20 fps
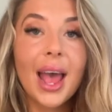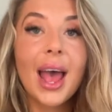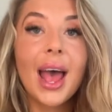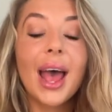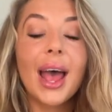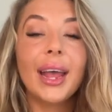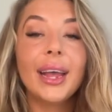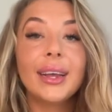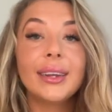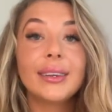
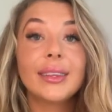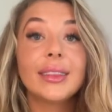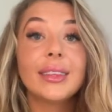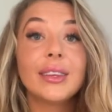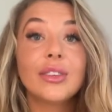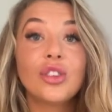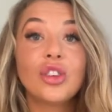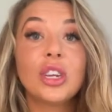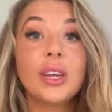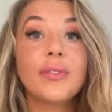And this
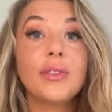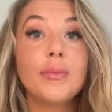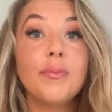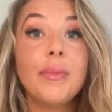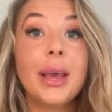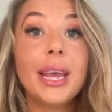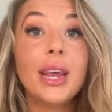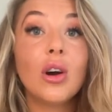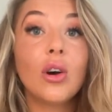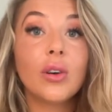shift
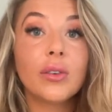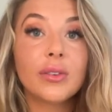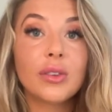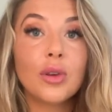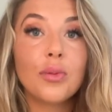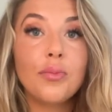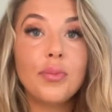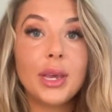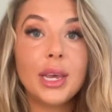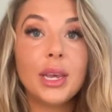may also
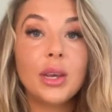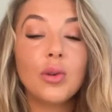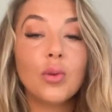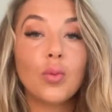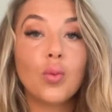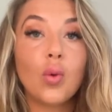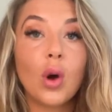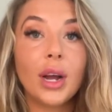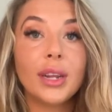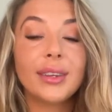be
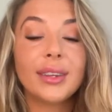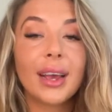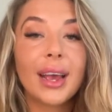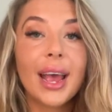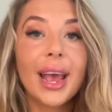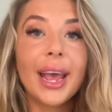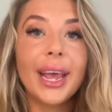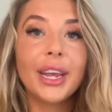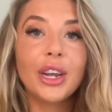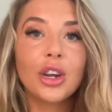what
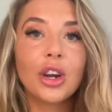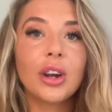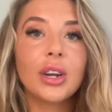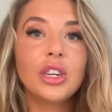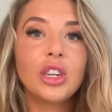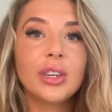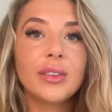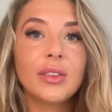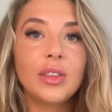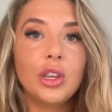
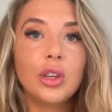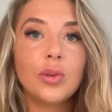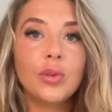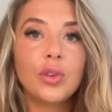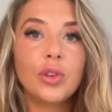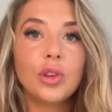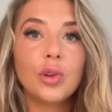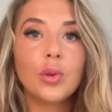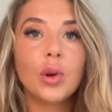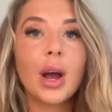encourages you
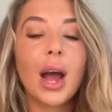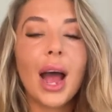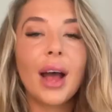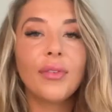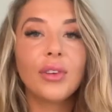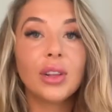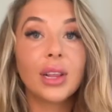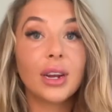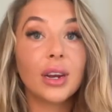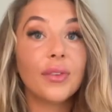to have
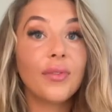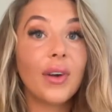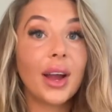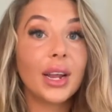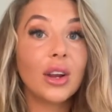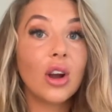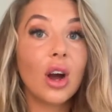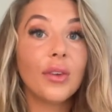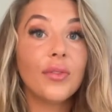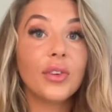clarifying
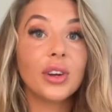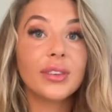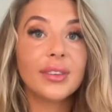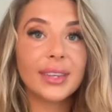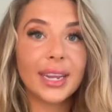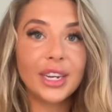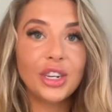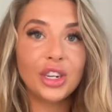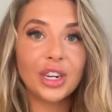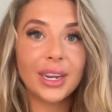
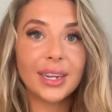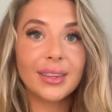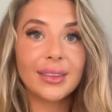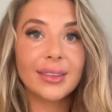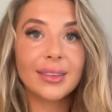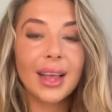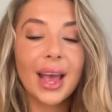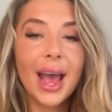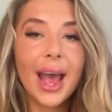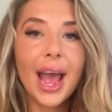conversations
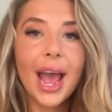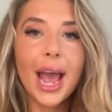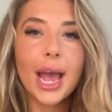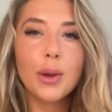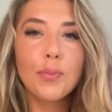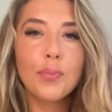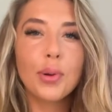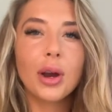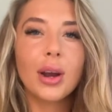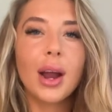
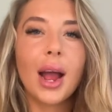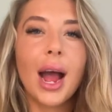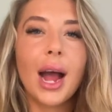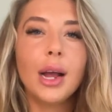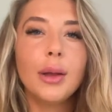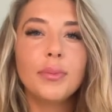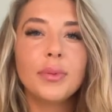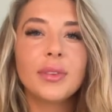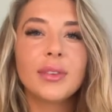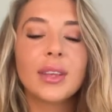and
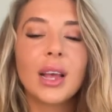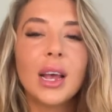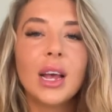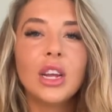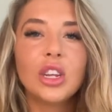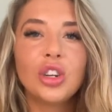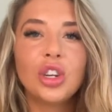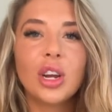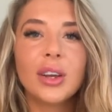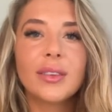perhaps
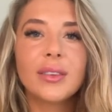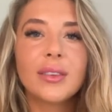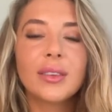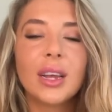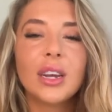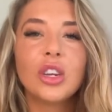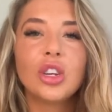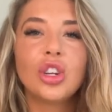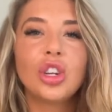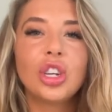just
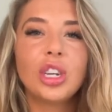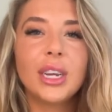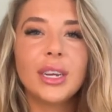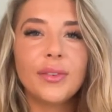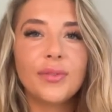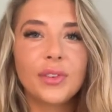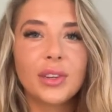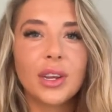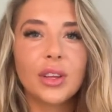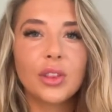
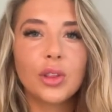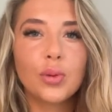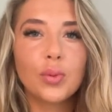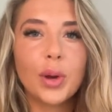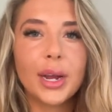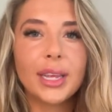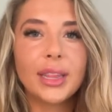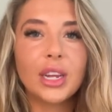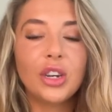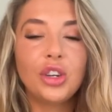shift the
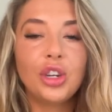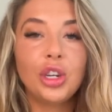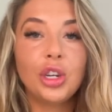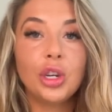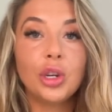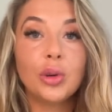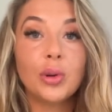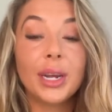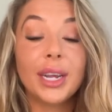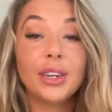way that
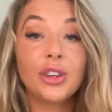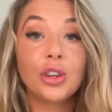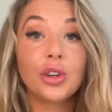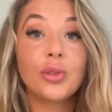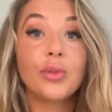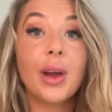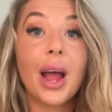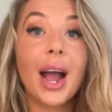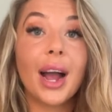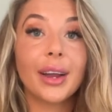you
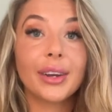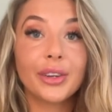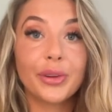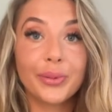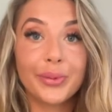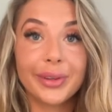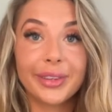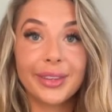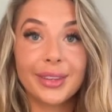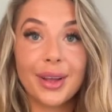interact
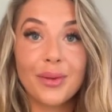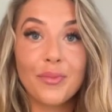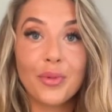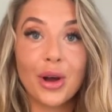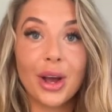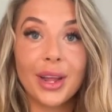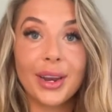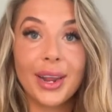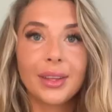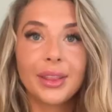with
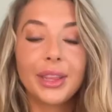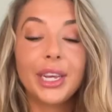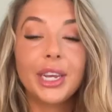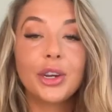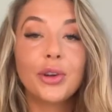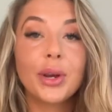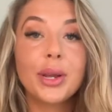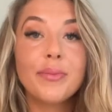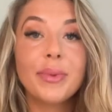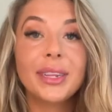someone. The
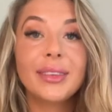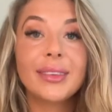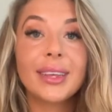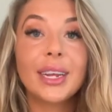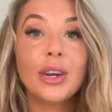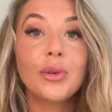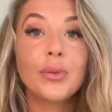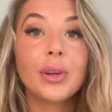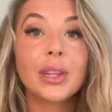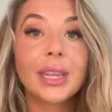agreements in
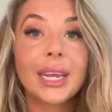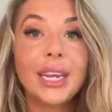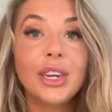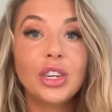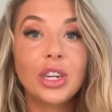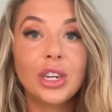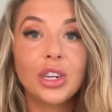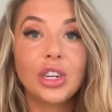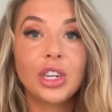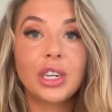a
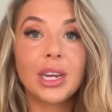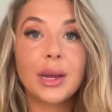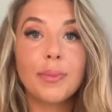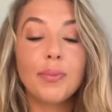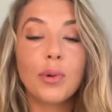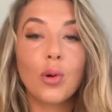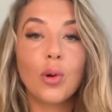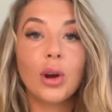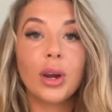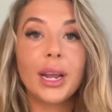relationship
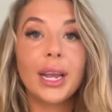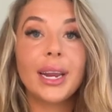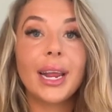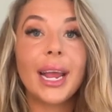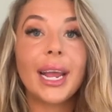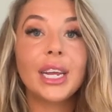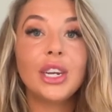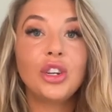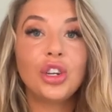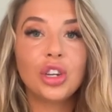or in
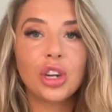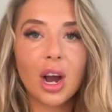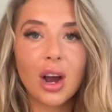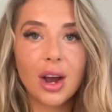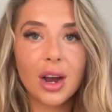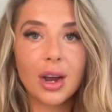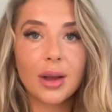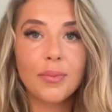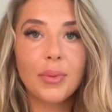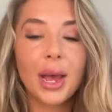a
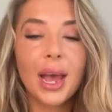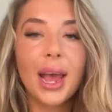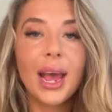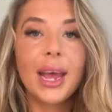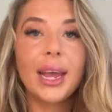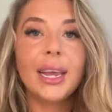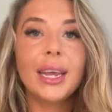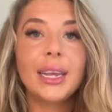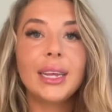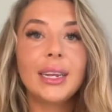job,
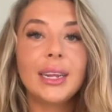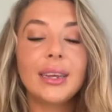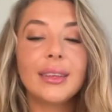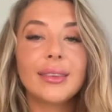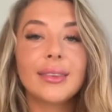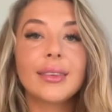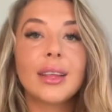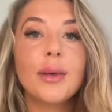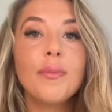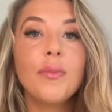in
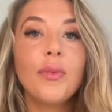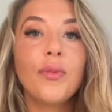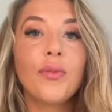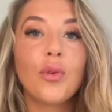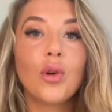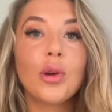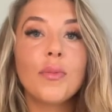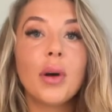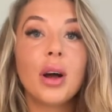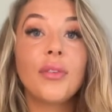some
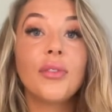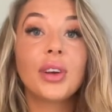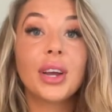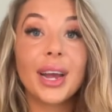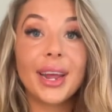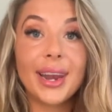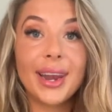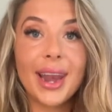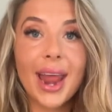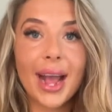form of
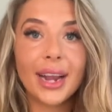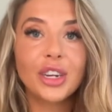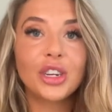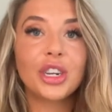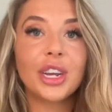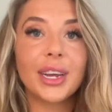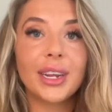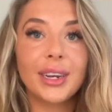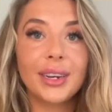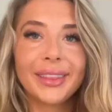
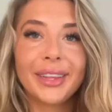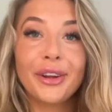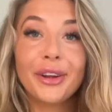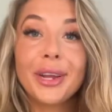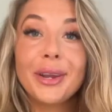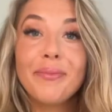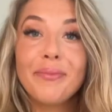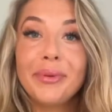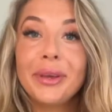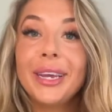connection. There
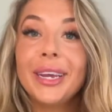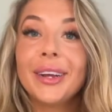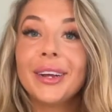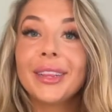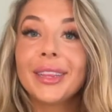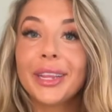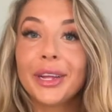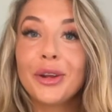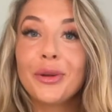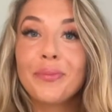can be a
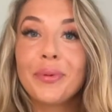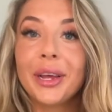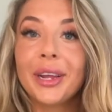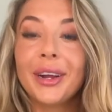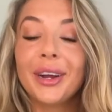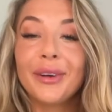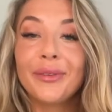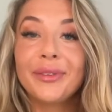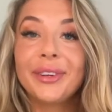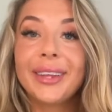little bit
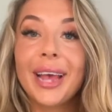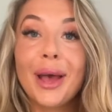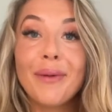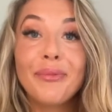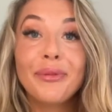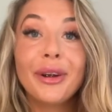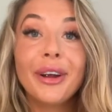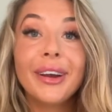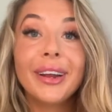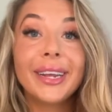of
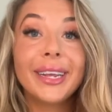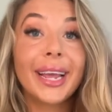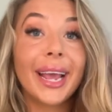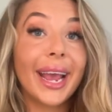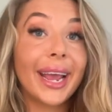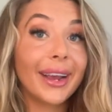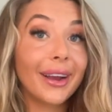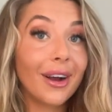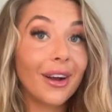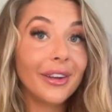temporary
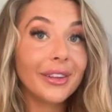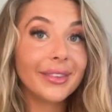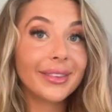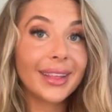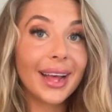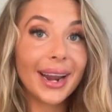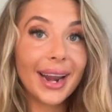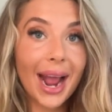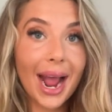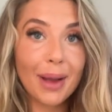chaos
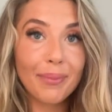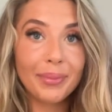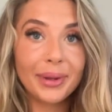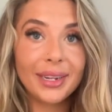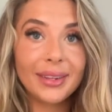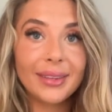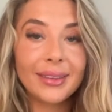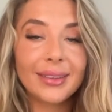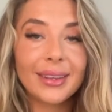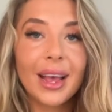that
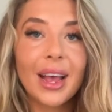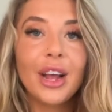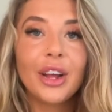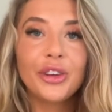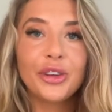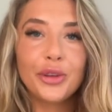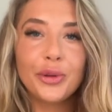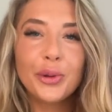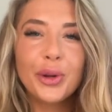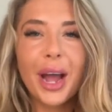happens
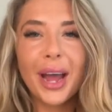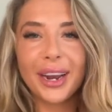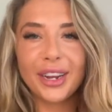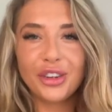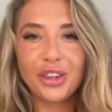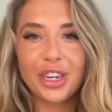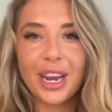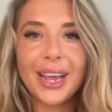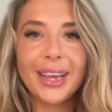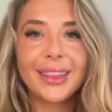to kind of
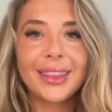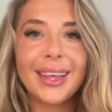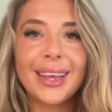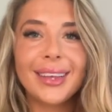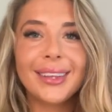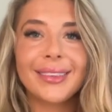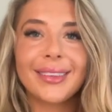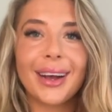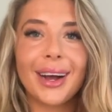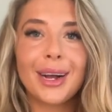shake
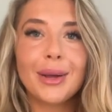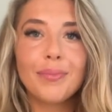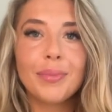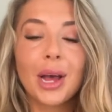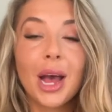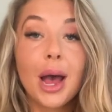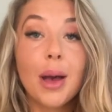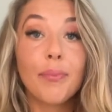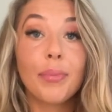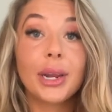things up,
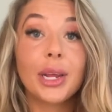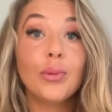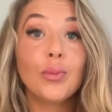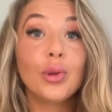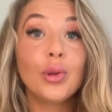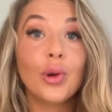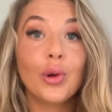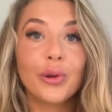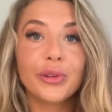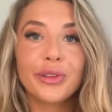but it
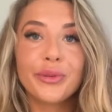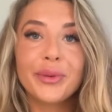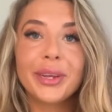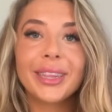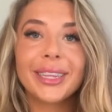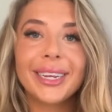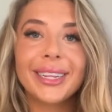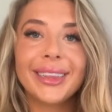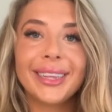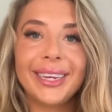will
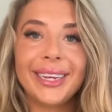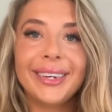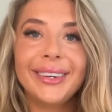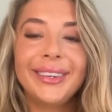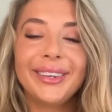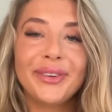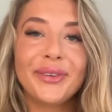ultimately lead to